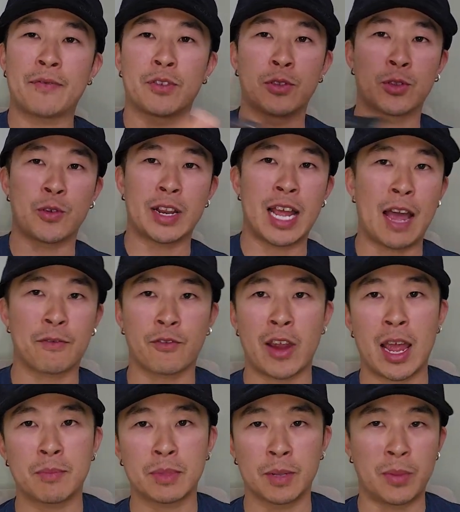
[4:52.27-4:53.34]
to 3.5
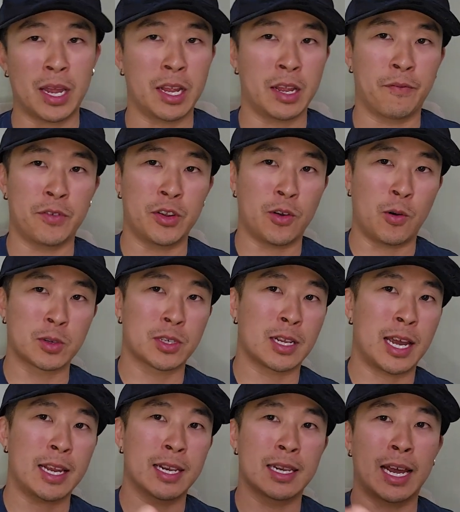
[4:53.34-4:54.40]
grams, depending if you're
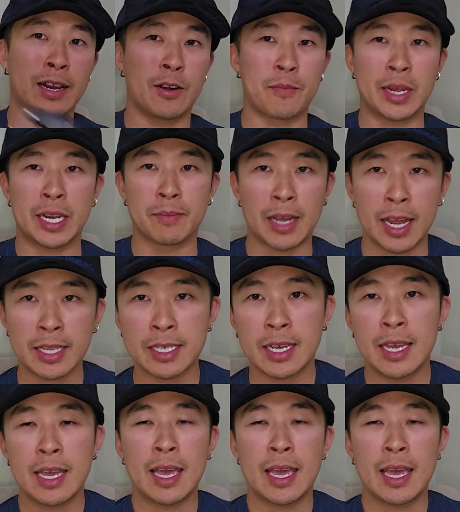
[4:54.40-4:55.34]
ultralight, light, or medium light.